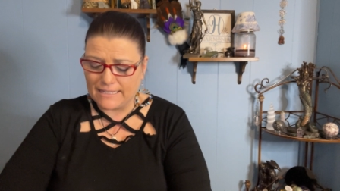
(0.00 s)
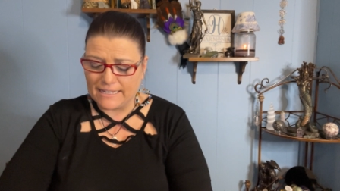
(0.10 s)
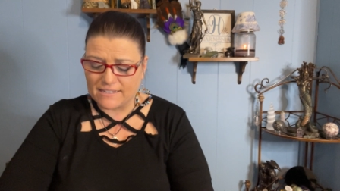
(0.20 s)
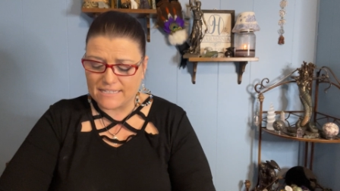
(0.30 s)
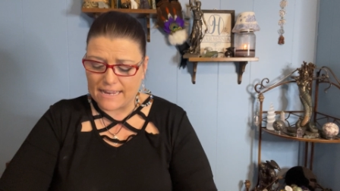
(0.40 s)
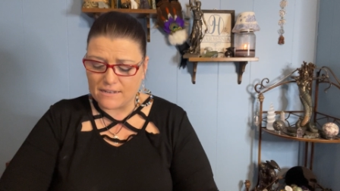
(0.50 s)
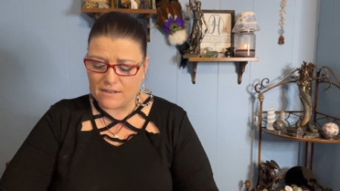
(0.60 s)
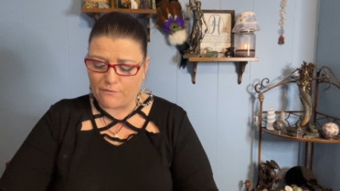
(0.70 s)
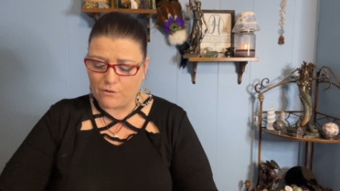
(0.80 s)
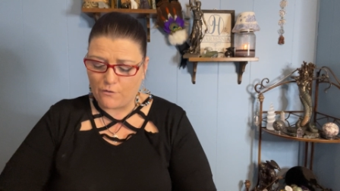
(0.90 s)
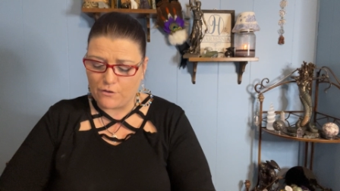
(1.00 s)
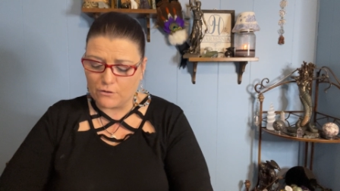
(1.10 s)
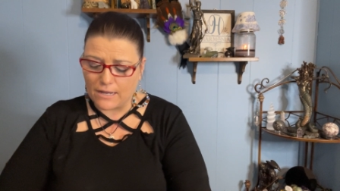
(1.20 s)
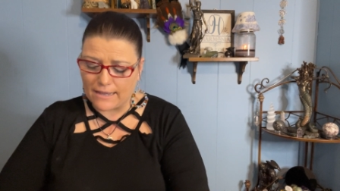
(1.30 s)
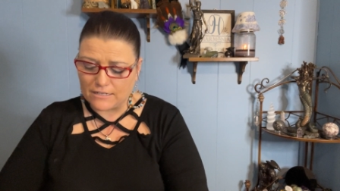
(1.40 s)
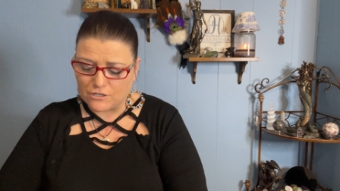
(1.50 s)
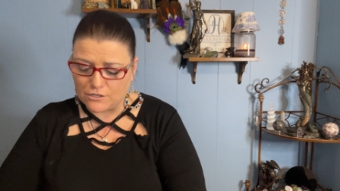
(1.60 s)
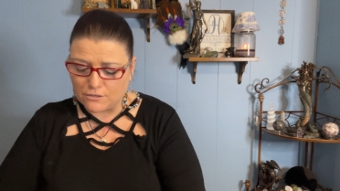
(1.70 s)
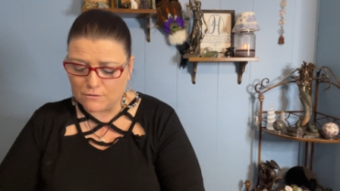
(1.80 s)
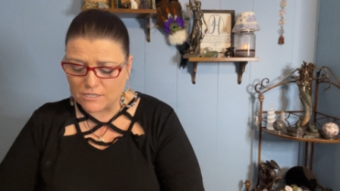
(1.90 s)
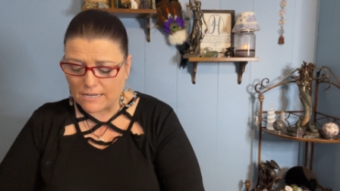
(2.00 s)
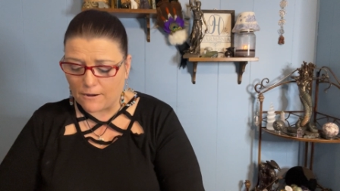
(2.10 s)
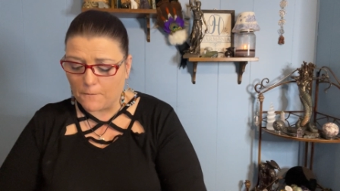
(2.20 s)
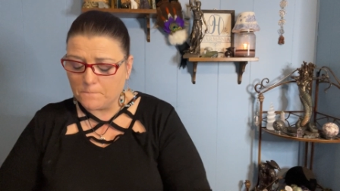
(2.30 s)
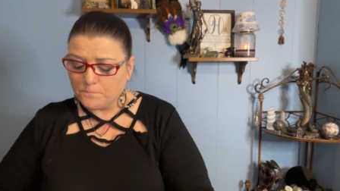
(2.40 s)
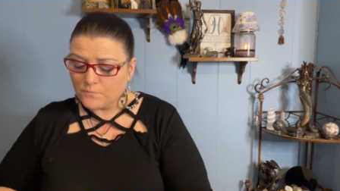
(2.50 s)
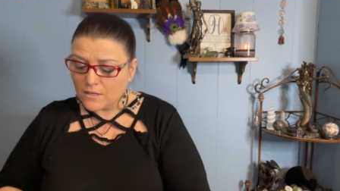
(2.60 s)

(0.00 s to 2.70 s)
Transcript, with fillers: the extended if you feel guided to do so.